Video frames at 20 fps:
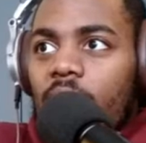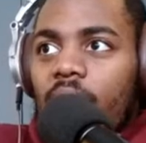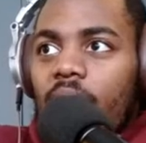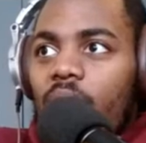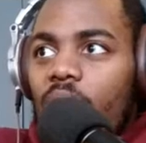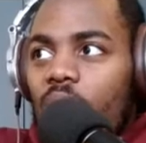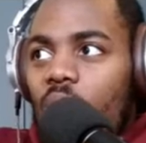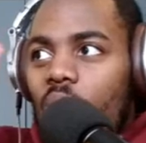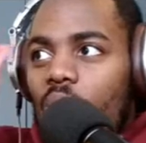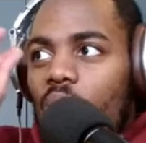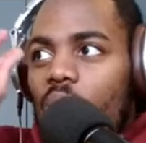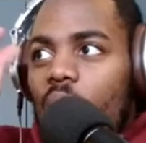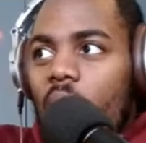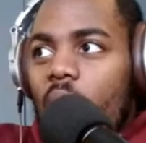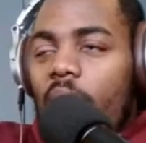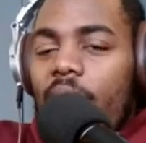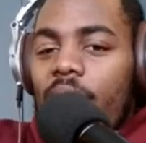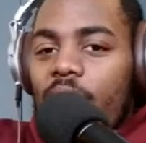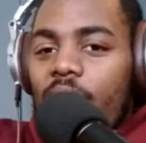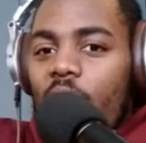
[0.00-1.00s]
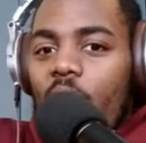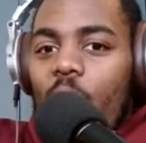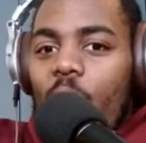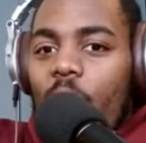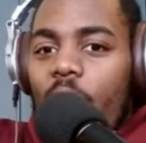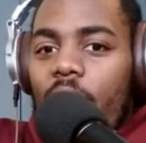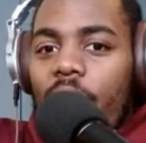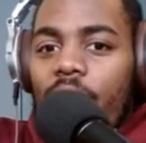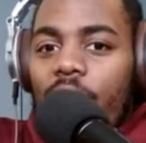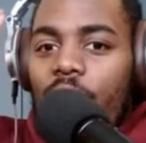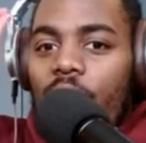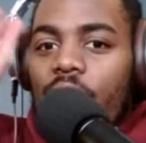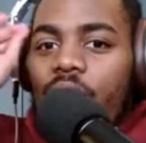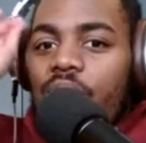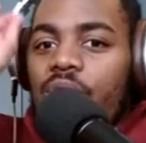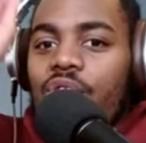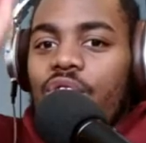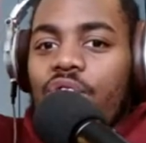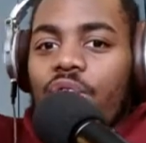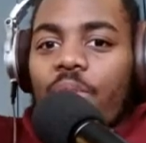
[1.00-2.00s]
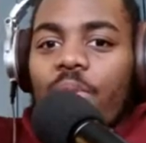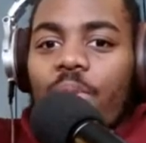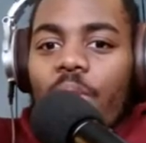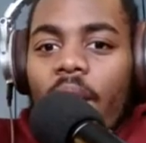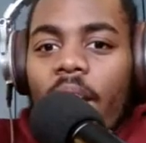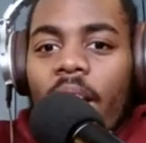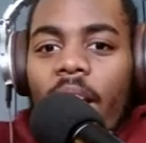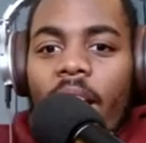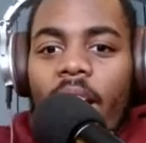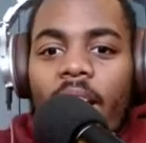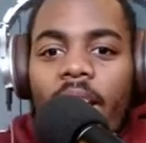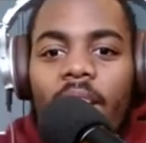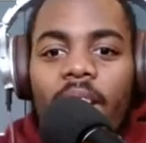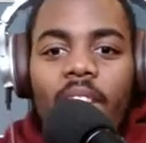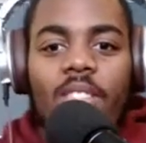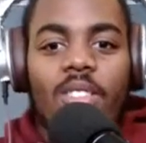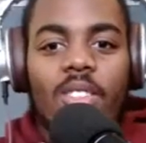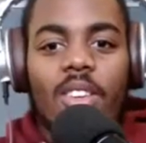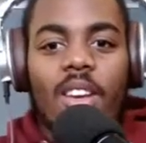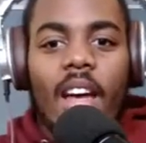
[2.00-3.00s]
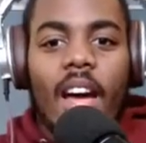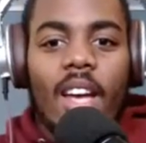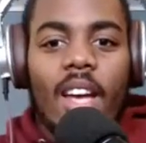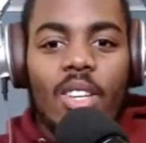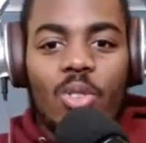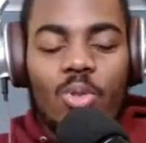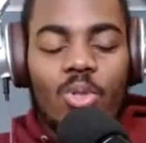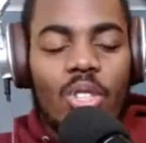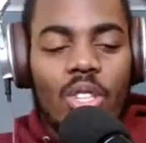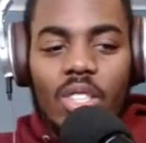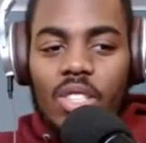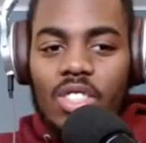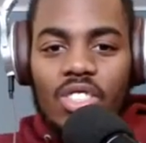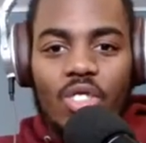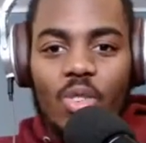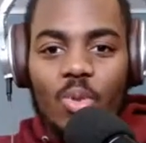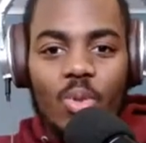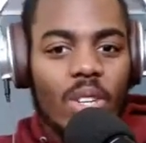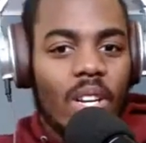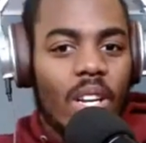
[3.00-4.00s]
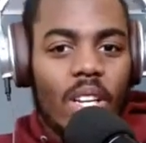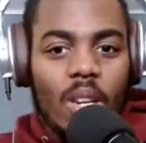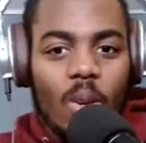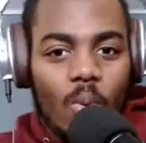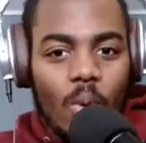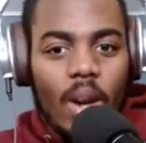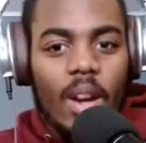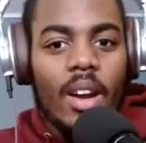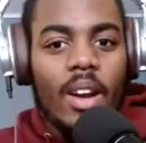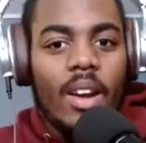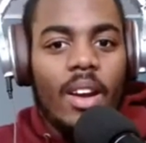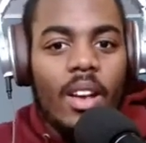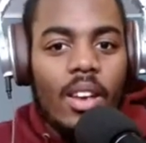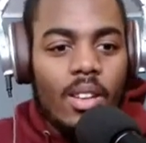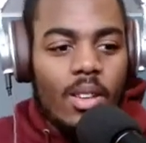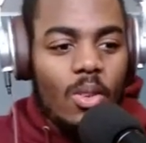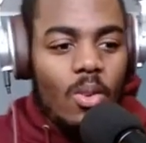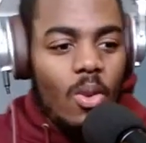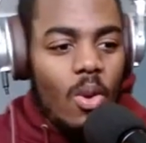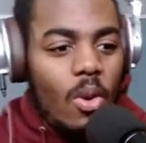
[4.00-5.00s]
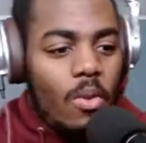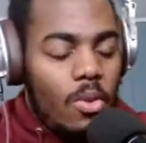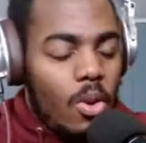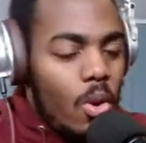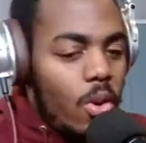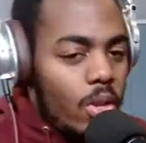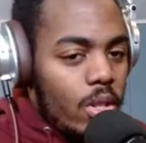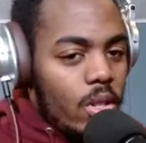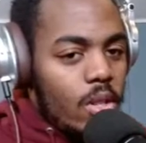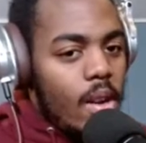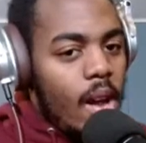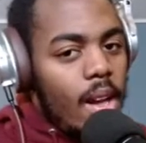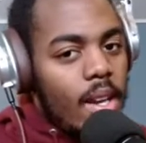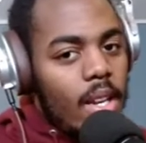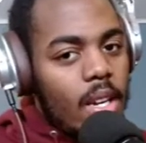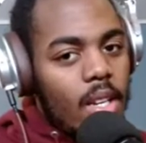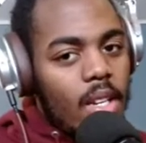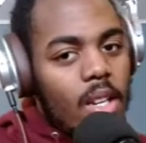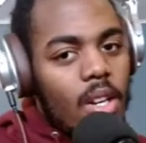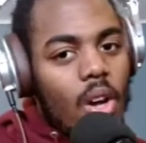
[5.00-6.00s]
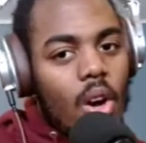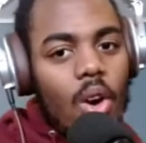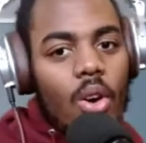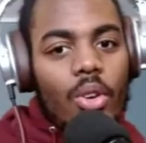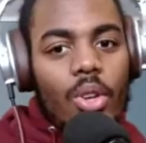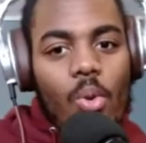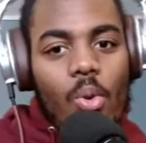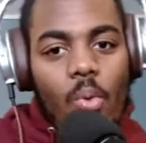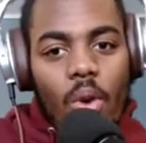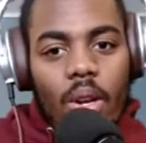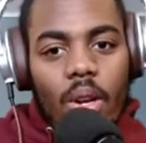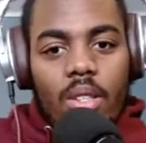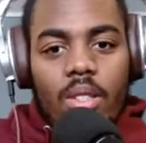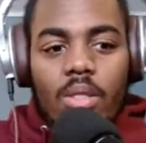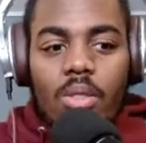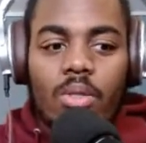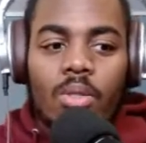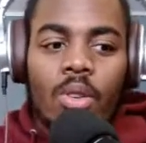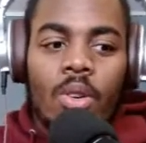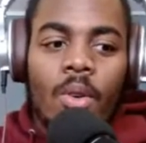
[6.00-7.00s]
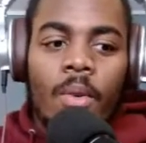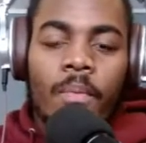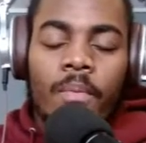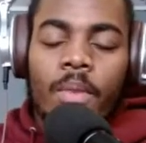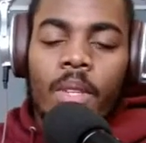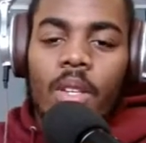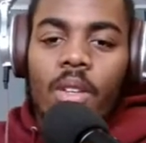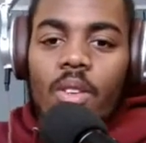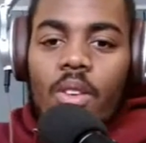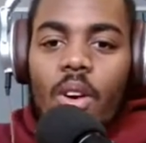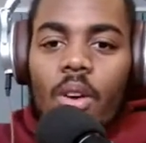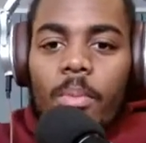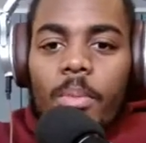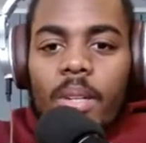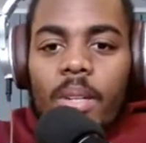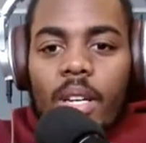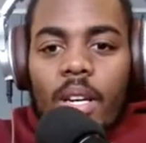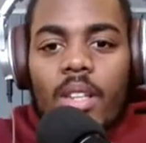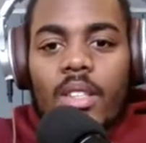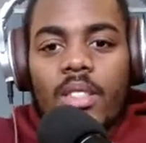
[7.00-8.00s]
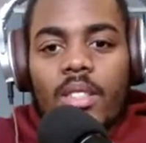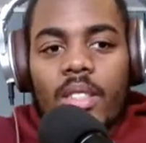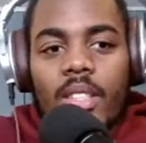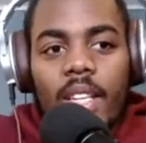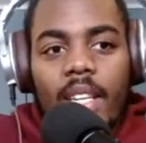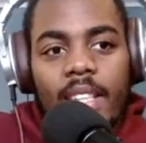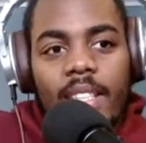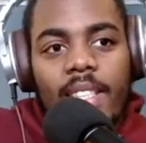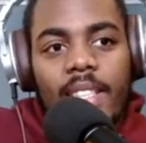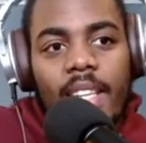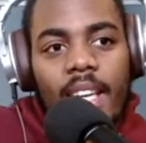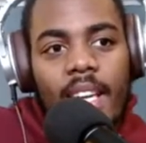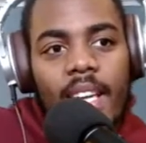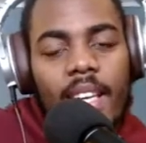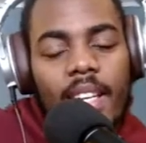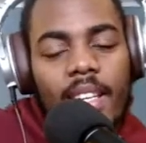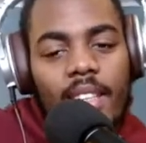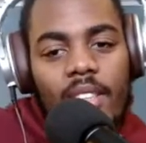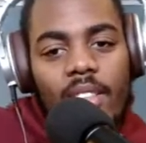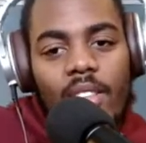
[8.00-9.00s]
you have nowhere for it to shoot it at. So now you just shooting anywhere. Of course you're not getting a goal you wanted to, because the intent,